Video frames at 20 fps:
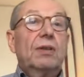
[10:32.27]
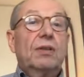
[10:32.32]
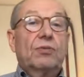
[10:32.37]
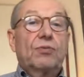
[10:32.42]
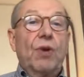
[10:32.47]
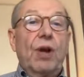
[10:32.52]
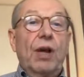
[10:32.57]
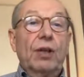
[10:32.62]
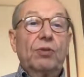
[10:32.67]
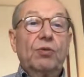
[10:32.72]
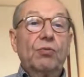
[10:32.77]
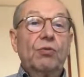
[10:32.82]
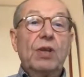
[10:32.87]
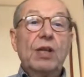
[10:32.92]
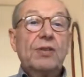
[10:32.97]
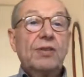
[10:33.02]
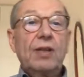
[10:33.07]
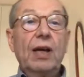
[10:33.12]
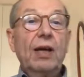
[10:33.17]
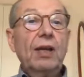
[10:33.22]
try to
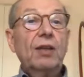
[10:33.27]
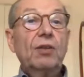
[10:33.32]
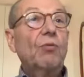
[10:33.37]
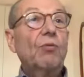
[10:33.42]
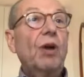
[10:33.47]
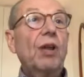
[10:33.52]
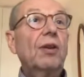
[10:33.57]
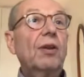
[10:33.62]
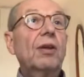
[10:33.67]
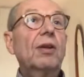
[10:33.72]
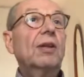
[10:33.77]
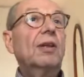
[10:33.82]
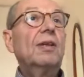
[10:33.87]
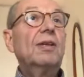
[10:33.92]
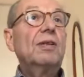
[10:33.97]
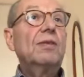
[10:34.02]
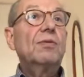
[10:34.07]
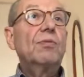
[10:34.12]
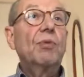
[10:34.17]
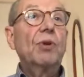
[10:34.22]
decide whether
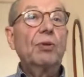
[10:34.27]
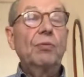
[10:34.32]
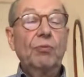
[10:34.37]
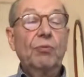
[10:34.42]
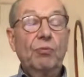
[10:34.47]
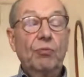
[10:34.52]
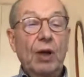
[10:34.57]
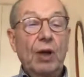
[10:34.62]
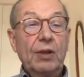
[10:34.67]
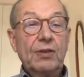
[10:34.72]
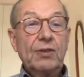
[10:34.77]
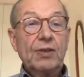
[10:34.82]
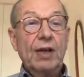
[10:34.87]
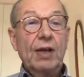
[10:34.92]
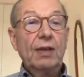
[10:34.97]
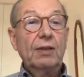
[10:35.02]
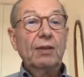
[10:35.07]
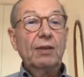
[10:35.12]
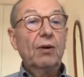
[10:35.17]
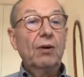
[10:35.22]
he's one
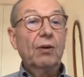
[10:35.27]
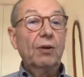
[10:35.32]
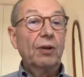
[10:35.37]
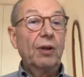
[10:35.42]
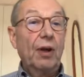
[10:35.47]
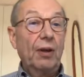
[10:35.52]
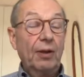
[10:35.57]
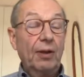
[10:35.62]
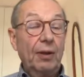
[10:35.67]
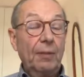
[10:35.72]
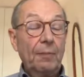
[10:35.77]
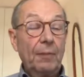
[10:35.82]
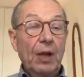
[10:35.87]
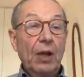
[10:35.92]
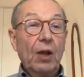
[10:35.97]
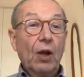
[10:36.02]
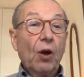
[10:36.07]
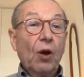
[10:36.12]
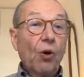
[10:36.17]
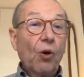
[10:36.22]
side or another.
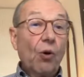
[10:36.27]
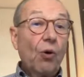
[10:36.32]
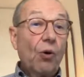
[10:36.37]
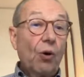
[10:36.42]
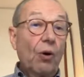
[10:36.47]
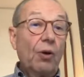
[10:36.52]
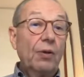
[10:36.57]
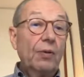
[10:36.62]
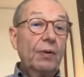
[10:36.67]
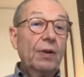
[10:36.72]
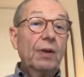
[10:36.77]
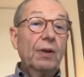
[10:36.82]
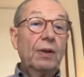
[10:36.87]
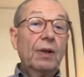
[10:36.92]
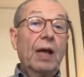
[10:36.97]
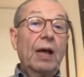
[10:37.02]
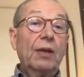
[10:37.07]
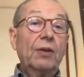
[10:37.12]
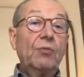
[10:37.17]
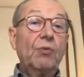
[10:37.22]

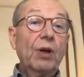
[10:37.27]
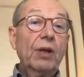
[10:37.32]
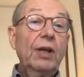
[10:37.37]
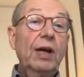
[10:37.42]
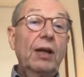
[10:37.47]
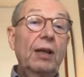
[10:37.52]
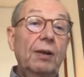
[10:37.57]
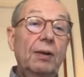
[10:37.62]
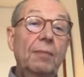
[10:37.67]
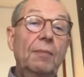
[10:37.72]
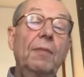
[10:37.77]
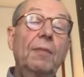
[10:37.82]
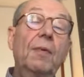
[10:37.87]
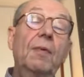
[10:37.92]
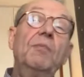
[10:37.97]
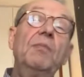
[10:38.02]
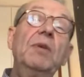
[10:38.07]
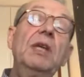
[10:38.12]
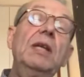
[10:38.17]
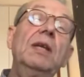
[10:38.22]
And what I
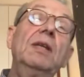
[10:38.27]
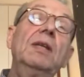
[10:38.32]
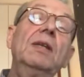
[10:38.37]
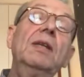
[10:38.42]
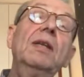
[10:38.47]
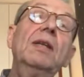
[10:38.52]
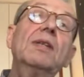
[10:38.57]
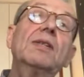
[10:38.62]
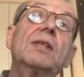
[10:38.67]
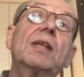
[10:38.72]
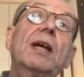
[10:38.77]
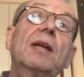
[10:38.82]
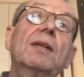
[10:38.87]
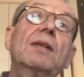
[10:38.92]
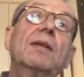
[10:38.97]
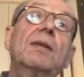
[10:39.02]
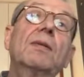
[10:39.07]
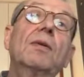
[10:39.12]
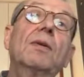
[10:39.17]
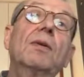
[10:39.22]
mean is
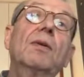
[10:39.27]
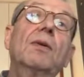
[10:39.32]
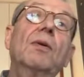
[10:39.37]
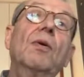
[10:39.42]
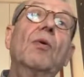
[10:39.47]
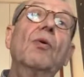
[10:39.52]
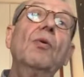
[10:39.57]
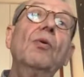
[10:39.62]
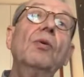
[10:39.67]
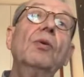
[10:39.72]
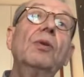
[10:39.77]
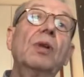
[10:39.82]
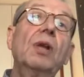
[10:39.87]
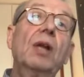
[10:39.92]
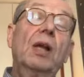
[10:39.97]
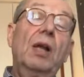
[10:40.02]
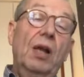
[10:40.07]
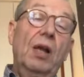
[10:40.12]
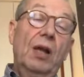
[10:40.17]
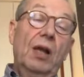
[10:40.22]
that all
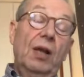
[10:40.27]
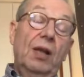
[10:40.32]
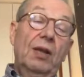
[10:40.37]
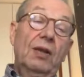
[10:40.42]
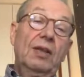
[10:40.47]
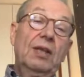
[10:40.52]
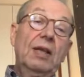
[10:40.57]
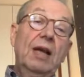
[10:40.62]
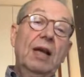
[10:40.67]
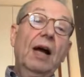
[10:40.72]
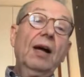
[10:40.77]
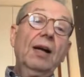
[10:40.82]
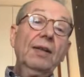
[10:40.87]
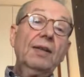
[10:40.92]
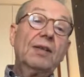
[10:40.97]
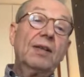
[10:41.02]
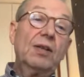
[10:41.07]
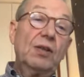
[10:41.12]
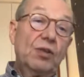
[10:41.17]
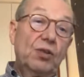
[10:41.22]
the
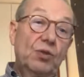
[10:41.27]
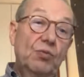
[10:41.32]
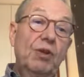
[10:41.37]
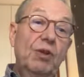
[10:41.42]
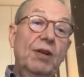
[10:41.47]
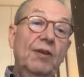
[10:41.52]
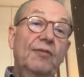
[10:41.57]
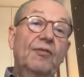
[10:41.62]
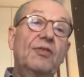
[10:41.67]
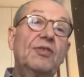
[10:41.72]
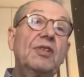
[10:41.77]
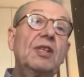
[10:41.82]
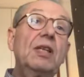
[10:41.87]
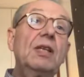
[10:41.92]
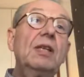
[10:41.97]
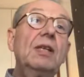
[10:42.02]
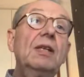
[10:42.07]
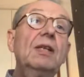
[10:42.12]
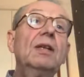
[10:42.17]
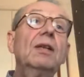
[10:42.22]
artists we have
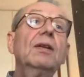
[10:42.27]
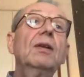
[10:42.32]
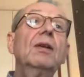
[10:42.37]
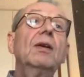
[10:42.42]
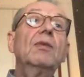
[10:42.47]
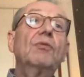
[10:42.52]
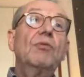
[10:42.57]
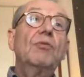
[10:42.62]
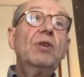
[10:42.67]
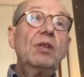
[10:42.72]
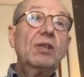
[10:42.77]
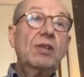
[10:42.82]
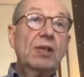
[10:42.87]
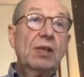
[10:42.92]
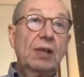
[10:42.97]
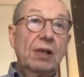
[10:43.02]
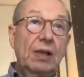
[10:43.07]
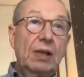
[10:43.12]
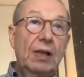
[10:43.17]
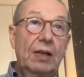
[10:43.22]
seen
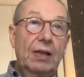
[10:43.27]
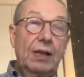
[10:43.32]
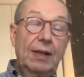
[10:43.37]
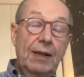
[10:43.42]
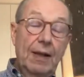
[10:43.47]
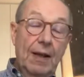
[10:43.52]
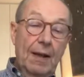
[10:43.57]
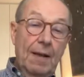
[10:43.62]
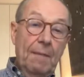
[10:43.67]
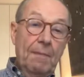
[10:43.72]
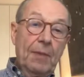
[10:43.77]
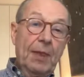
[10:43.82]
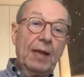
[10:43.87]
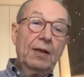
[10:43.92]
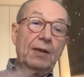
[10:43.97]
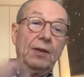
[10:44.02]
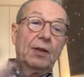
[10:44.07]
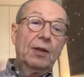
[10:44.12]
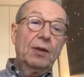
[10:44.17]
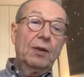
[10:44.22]
recently
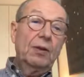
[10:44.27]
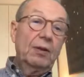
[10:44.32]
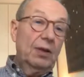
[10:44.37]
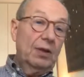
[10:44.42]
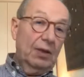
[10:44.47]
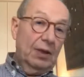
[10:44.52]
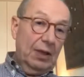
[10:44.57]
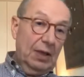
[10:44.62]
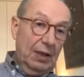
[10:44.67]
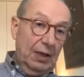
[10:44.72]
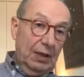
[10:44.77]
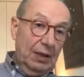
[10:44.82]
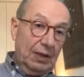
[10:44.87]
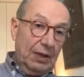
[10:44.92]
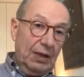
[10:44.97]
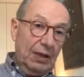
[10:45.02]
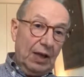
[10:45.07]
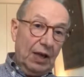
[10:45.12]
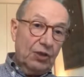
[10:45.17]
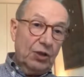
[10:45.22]
in the
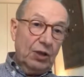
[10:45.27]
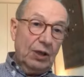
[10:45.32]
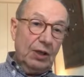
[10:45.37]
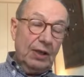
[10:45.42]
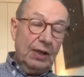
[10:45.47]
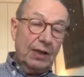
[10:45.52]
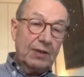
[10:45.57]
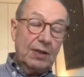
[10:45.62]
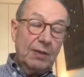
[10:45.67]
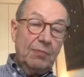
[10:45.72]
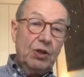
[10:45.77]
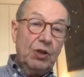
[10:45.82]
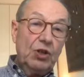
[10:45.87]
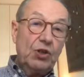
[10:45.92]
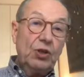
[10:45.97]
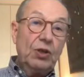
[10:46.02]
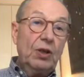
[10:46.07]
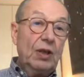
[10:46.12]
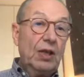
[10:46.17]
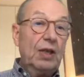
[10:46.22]
international
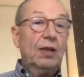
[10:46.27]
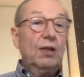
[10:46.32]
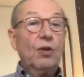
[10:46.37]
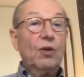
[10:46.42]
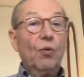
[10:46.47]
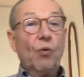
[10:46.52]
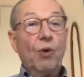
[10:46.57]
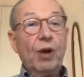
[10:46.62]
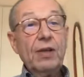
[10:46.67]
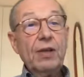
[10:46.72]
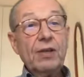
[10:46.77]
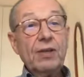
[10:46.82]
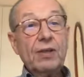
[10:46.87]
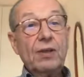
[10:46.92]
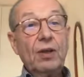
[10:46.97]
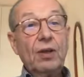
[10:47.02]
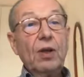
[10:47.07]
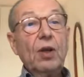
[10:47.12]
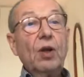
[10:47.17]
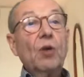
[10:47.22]
exhibition in the
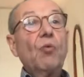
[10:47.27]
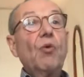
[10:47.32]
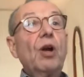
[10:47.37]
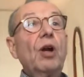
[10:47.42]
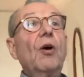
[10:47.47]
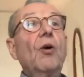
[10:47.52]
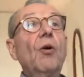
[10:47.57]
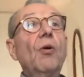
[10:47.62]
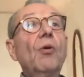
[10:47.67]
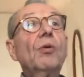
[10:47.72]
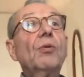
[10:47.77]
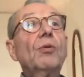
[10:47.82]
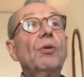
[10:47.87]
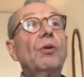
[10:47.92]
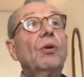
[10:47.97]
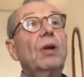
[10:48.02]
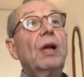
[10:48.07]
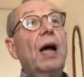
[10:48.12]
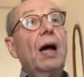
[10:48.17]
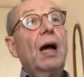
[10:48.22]
West were all
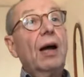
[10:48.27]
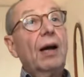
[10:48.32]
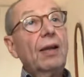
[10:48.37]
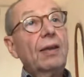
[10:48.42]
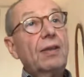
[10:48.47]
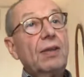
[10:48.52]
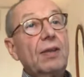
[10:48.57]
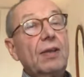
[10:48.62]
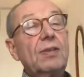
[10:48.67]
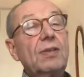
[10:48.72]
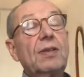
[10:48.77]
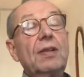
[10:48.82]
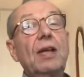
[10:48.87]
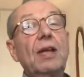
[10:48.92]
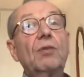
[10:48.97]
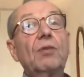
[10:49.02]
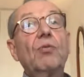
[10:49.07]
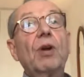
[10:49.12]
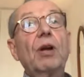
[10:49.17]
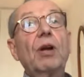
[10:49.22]
artists
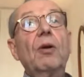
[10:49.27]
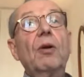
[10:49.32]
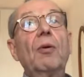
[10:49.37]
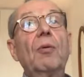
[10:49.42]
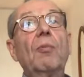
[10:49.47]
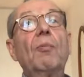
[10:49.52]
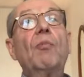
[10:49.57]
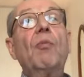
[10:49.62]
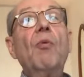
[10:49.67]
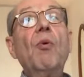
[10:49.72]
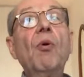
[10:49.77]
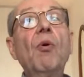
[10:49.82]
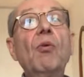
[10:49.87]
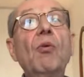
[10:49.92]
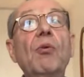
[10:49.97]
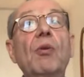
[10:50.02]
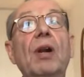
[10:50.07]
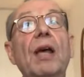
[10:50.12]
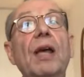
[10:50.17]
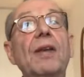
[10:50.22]
that were
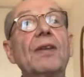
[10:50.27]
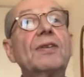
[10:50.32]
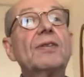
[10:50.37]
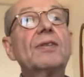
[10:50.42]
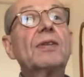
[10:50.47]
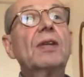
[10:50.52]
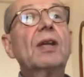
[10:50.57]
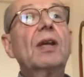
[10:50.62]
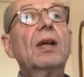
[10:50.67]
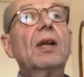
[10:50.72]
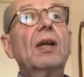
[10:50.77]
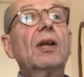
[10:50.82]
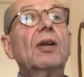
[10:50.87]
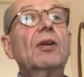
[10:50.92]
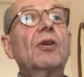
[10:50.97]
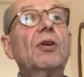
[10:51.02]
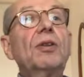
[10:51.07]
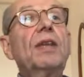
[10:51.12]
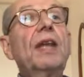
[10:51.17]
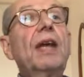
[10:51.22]
more or less
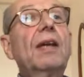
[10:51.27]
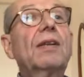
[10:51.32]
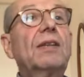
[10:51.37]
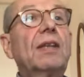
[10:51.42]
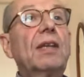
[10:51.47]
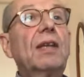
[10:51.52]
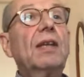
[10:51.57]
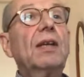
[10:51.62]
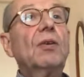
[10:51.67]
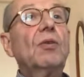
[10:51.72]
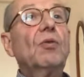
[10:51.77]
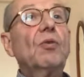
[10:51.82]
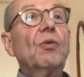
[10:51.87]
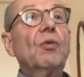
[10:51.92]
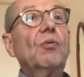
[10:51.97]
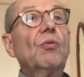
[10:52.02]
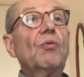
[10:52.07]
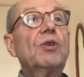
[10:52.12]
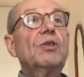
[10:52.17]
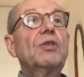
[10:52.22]
connecting
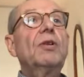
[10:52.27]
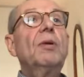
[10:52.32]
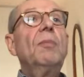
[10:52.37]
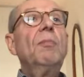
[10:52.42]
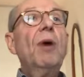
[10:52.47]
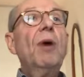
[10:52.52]
with